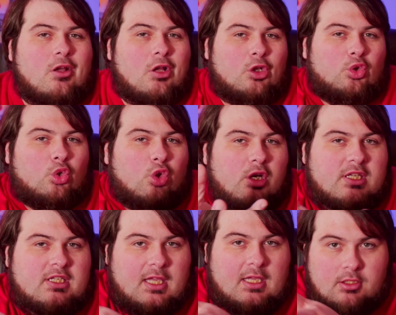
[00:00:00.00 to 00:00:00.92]
looks
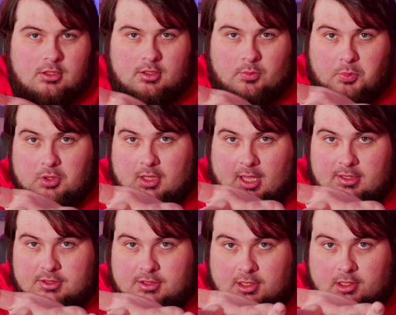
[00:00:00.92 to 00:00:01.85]
into the
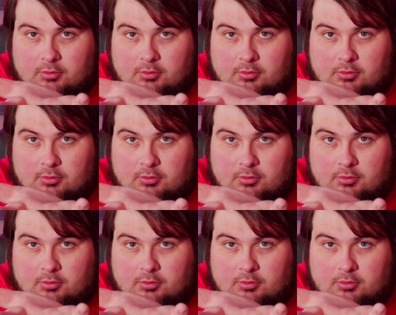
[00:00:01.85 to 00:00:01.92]
Palantir.